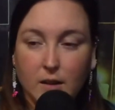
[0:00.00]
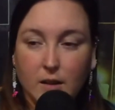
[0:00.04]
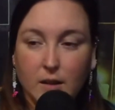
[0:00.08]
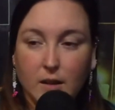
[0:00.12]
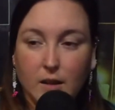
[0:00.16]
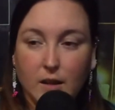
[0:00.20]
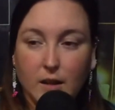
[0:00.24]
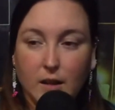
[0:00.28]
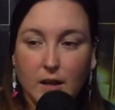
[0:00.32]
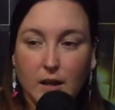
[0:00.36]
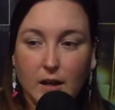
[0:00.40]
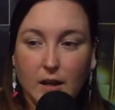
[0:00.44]

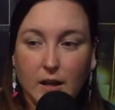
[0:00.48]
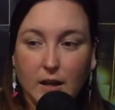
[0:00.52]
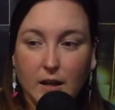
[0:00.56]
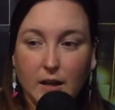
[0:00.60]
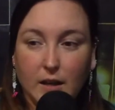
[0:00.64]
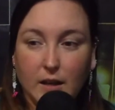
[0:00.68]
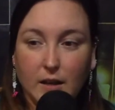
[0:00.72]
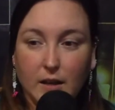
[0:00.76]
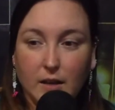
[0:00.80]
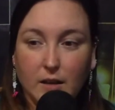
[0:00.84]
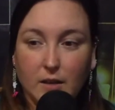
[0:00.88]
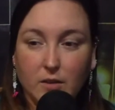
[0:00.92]

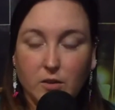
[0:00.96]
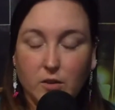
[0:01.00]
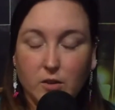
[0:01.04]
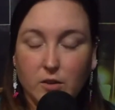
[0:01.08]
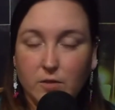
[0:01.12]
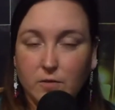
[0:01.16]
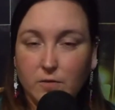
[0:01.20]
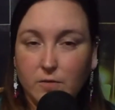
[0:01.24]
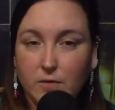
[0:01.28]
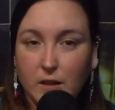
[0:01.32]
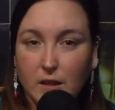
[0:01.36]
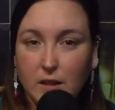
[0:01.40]
I
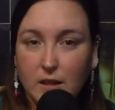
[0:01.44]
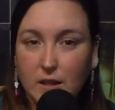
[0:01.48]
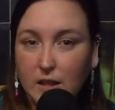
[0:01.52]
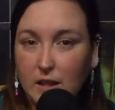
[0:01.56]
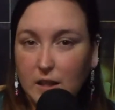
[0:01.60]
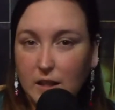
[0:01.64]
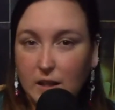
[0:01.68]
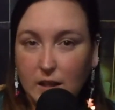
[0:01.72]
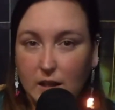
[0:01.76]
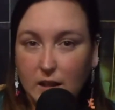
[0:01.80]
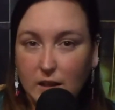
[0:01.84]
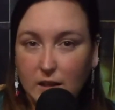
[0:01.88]
couldn't find
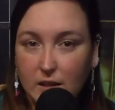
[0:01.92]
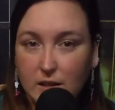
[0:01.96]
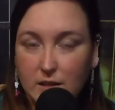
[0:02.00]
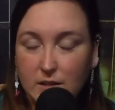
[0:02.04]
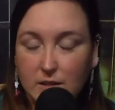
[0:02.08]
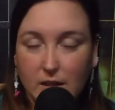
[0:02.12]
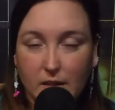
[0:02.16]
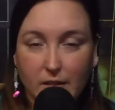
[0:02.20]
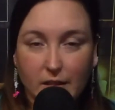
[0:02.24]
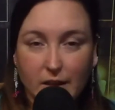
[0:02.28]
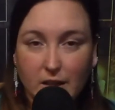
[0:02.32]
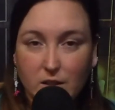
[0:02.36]
anything that
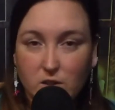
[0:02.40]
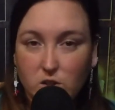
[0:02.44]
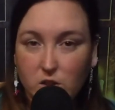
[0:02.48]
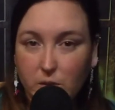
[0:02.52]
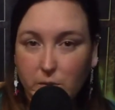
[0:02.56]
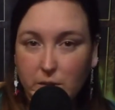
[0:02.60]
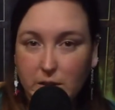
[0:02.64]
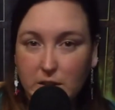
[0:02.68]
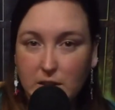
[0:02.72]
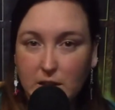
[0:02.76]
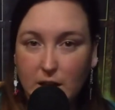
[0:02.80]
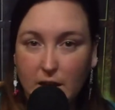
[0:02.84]
said that she
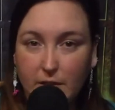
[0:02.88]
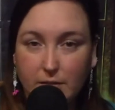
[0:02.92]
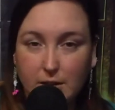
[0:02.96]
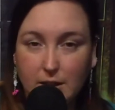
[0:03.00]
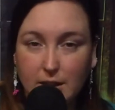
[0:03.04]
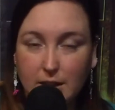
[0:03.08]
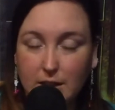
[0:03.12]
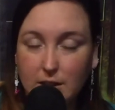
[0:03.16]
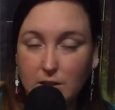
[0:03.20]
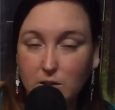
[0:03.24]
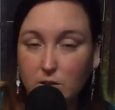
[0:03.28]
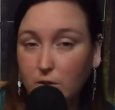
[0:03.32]
was ever
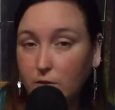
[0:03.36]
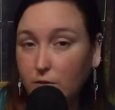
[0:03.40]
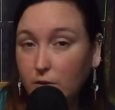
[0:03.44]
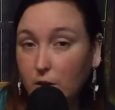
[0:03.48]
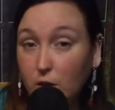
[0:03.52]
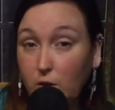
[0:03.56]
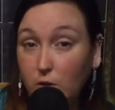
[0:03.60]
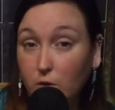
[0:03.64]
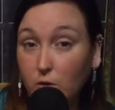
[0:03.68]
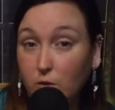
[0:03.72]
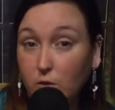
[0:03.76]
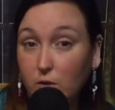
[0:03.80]

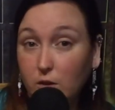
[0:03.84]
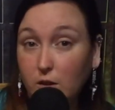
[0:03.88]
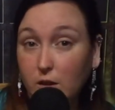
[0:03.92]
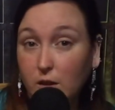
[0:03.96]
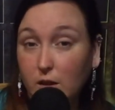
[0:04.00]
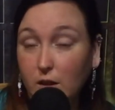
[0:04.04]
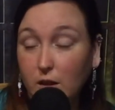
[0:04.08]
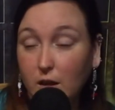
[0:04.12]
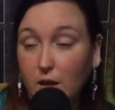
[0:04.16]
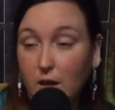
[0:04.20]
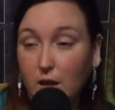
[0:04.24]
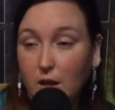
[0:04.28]
interviewed,
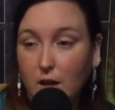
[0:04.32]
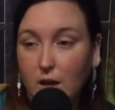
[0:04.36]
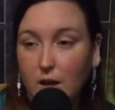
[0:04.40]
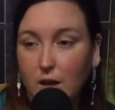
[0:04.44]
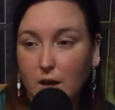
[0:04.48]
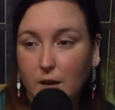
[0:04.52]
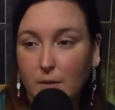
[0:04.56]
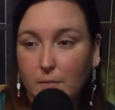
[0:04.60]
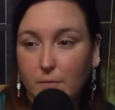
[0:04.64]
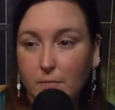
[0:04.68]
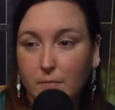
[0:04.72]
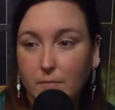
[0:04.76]

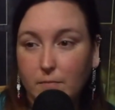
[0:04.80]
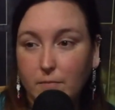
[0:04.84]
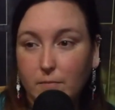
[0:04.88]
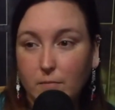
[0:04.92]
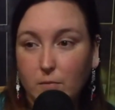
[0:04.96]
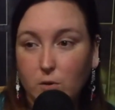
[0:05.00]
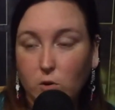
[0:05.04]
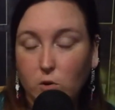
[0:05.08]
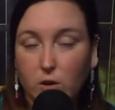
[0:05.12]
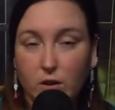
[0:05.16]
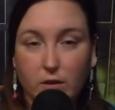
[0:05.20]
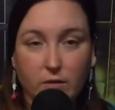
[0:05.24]

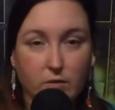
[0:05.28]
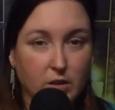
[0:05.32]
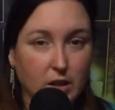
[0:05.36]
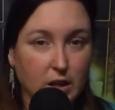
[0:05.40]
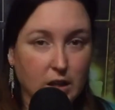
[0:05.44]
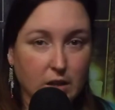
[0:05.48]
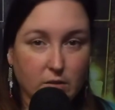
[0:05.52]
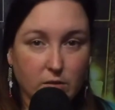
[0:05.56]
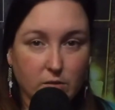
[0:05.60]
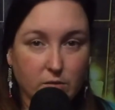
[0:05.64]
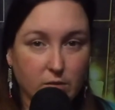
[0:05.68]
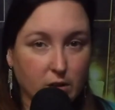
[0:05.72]
or if they
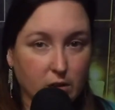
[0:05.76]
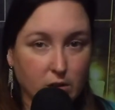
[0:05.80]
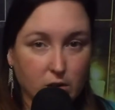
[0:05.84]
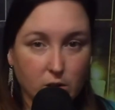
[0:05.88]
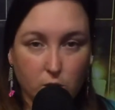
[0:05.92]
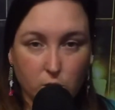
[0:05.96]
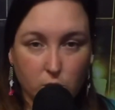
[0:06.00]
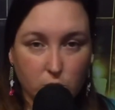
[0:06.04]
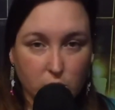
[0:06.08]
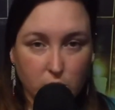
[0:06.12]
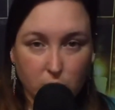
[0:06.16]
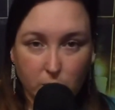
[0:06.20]
even found out
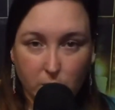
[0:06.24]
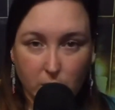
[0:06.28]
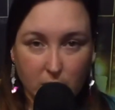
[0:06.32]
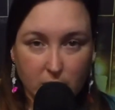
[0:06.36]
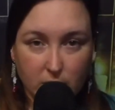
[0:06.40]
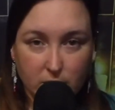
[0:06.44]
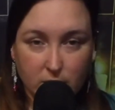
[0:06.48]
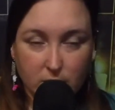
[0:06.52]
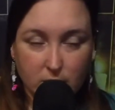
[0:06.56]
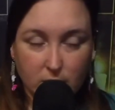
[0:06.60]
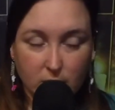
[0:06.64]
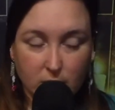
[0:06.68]
who she
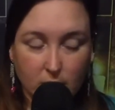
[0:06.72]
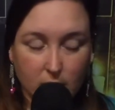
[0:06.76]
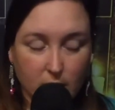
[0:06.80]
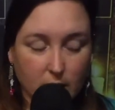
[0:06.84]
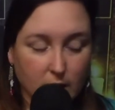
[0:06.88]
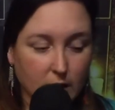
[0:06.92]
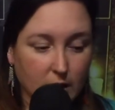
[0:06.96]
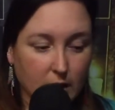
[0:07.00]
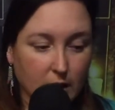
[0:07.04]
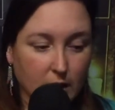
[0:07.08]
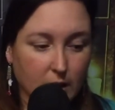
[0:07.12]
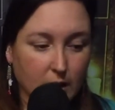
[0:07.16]
was.
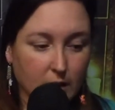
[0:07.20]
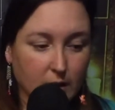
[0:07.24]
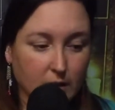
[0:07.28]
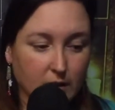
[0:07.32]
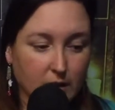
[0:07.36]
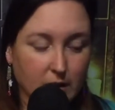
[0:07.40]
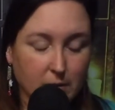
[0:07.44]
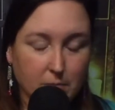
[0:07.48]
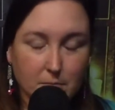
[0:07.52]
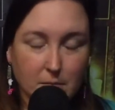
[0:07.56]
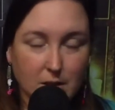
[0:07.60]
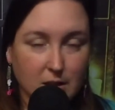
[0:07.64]

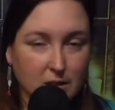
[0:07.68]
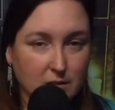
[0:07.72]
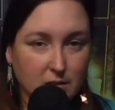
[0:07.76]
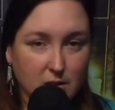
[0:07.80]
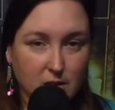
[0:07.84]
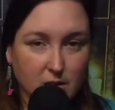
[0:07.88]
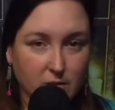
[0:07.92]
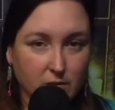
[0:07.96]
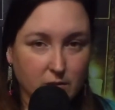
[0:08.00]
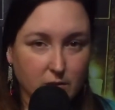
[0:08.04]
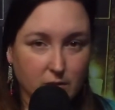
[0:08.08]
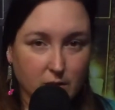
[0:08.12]
They must
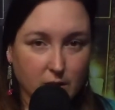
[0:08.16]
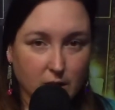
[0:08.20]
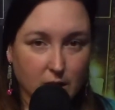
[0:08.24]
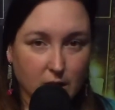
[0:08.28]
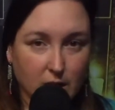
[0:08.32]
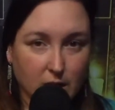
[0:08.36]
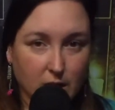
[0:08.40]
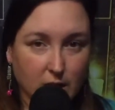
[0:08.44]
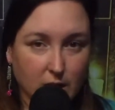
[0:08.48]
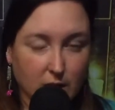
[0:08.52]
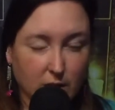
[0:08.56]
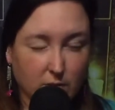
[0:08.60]
have,
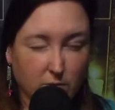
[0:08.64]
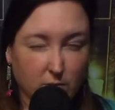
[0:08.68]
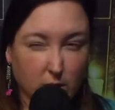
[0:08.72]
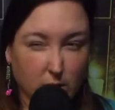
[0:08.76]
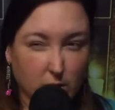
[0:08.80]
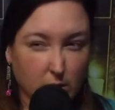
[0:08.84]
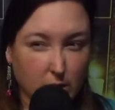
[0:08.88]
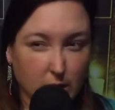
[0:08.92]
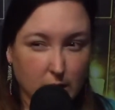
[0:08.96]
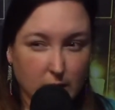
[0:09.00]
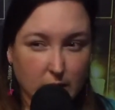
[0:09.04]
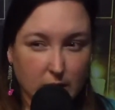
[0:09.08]
I feel
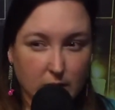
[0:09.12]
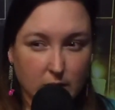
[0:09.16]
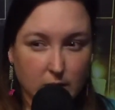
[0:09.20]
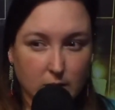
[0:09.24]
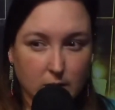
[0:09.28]
like.